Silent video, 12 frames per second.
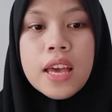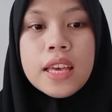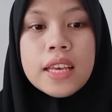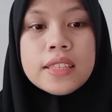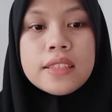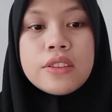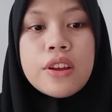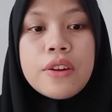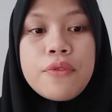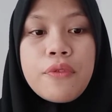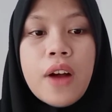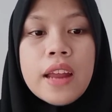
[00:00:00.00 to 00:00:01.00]
is
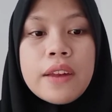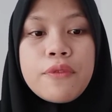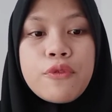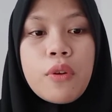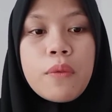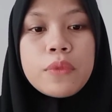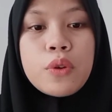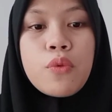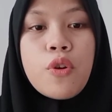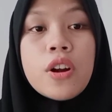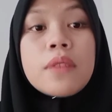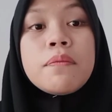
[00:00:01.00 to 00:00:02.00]
derived from the
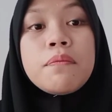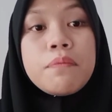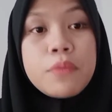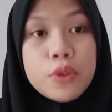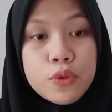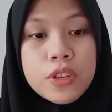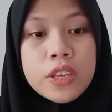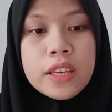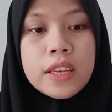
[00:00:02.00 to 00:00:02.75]
word beauty,